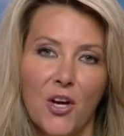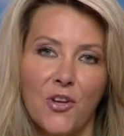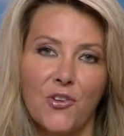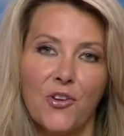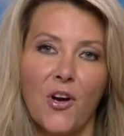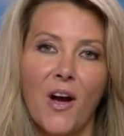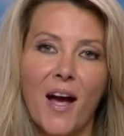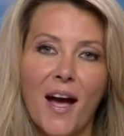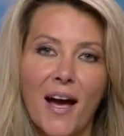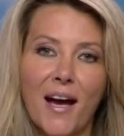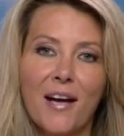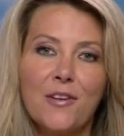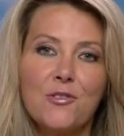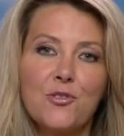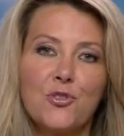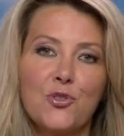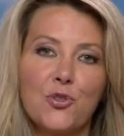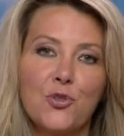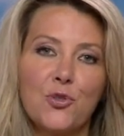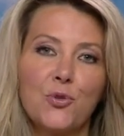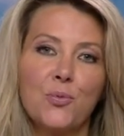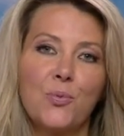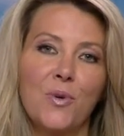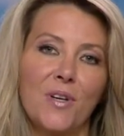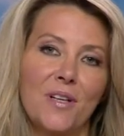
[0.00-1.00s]
So how
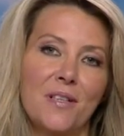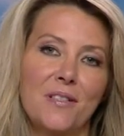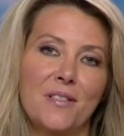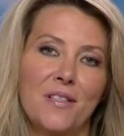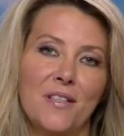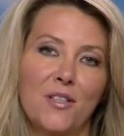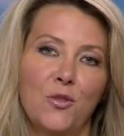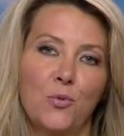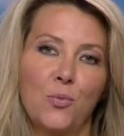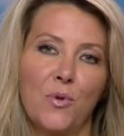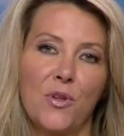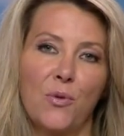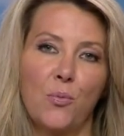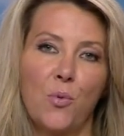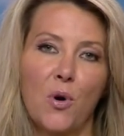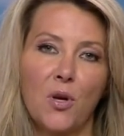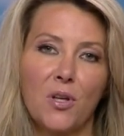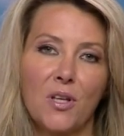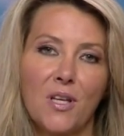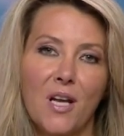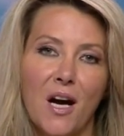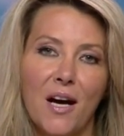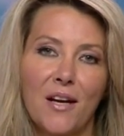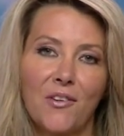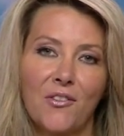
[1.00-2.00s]
do we deal with
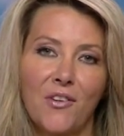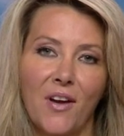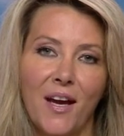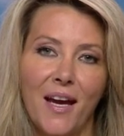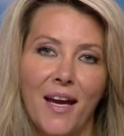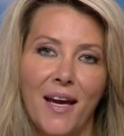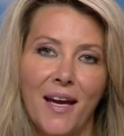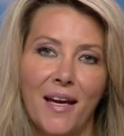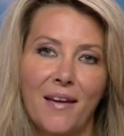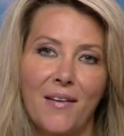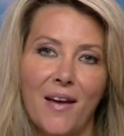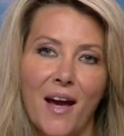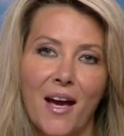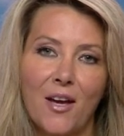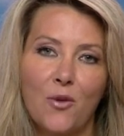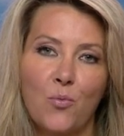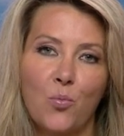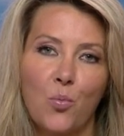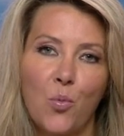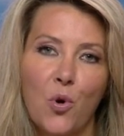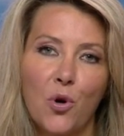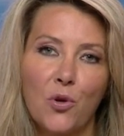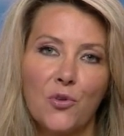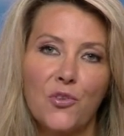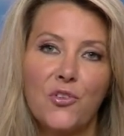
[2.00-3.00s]
what lies ahead
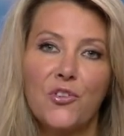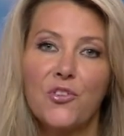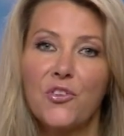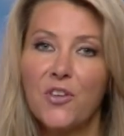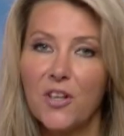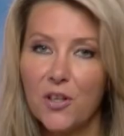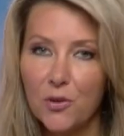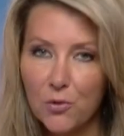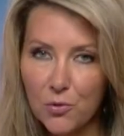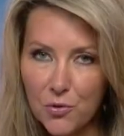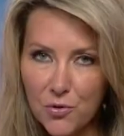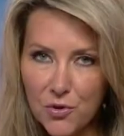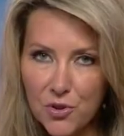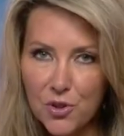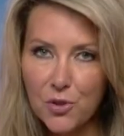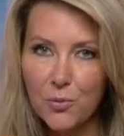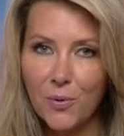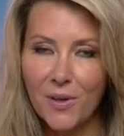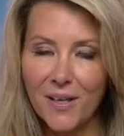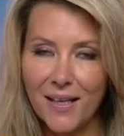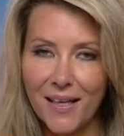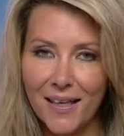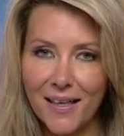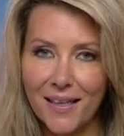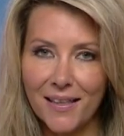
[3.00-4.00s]
and what skills do
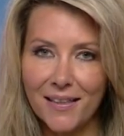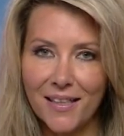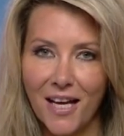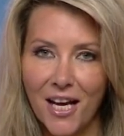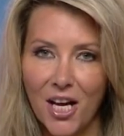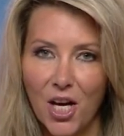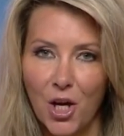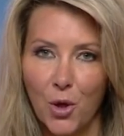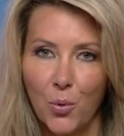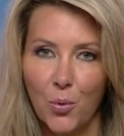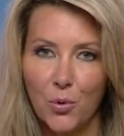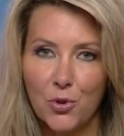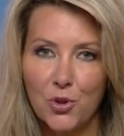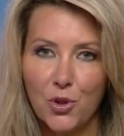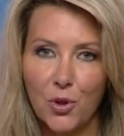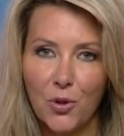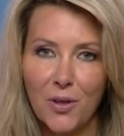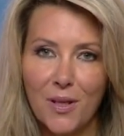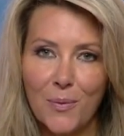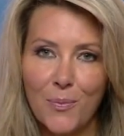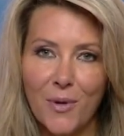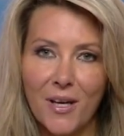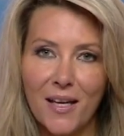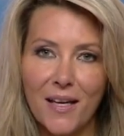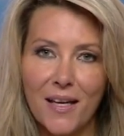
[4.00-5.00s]
we need? Well,
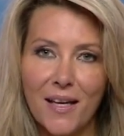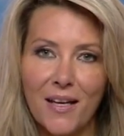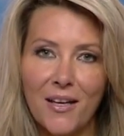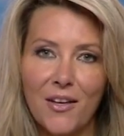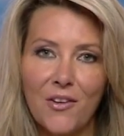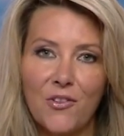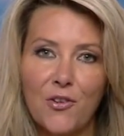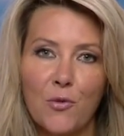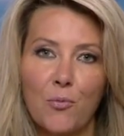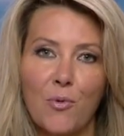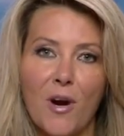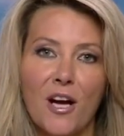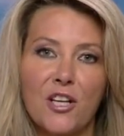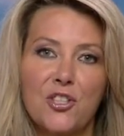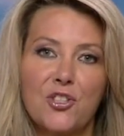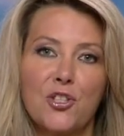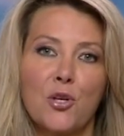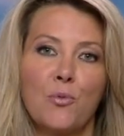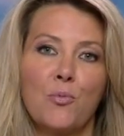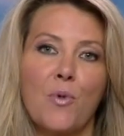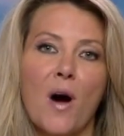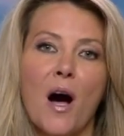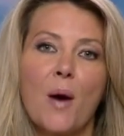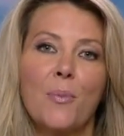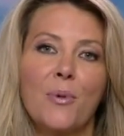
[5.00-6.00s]
joining me is Arash
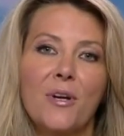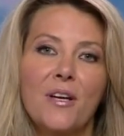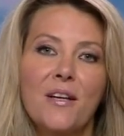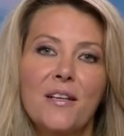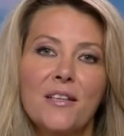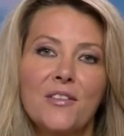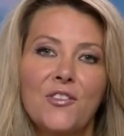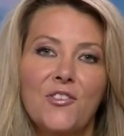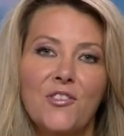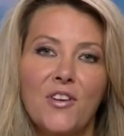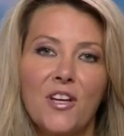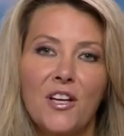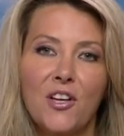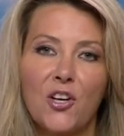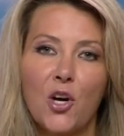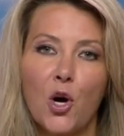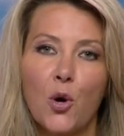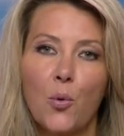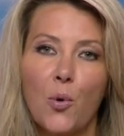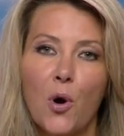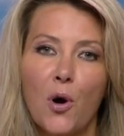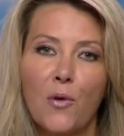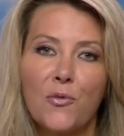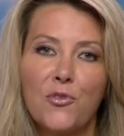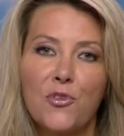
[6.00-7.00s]
Arabi,
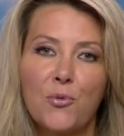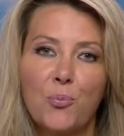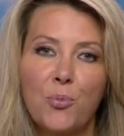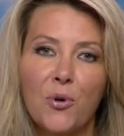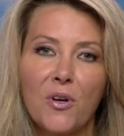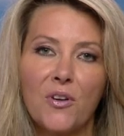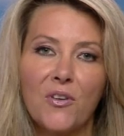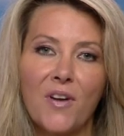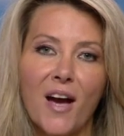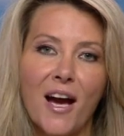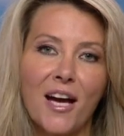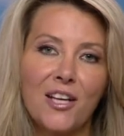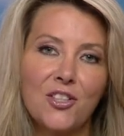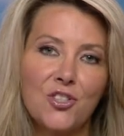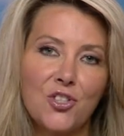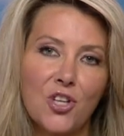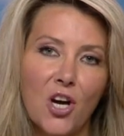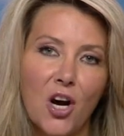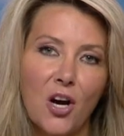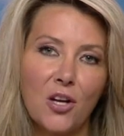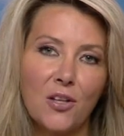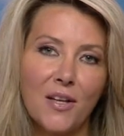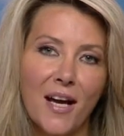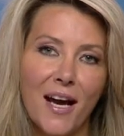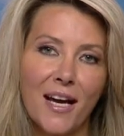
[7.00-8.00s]
CEO of Sprint
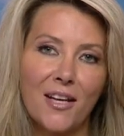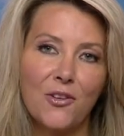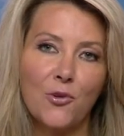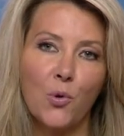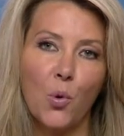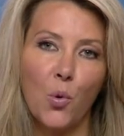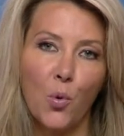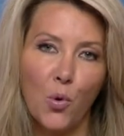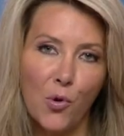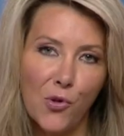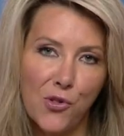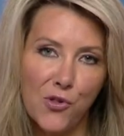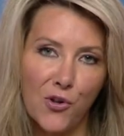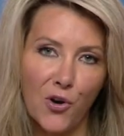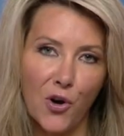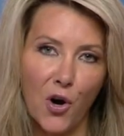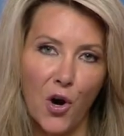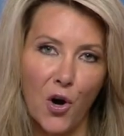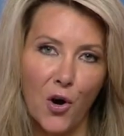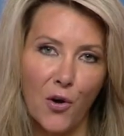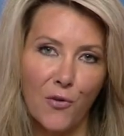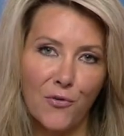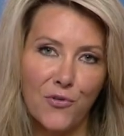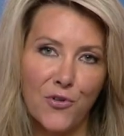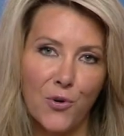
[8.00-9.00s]
Agile and author
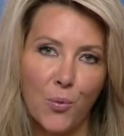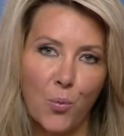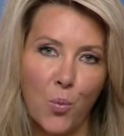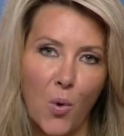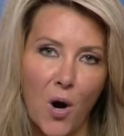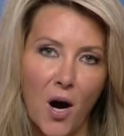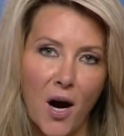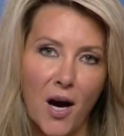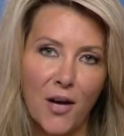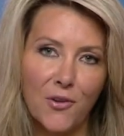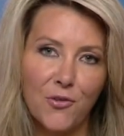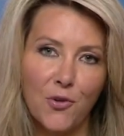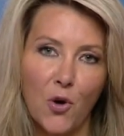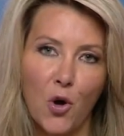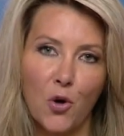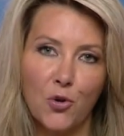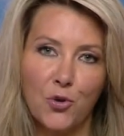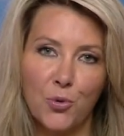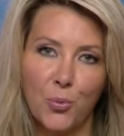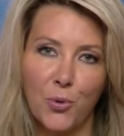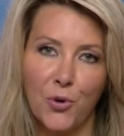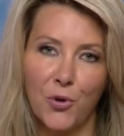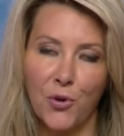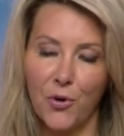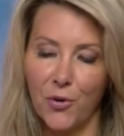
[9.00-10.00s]
of The Wise
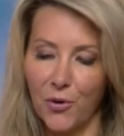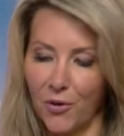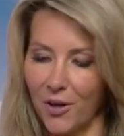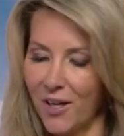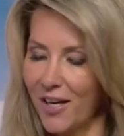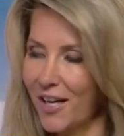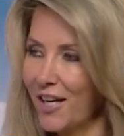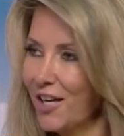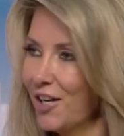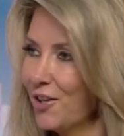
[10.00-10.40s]
Entrepreneur.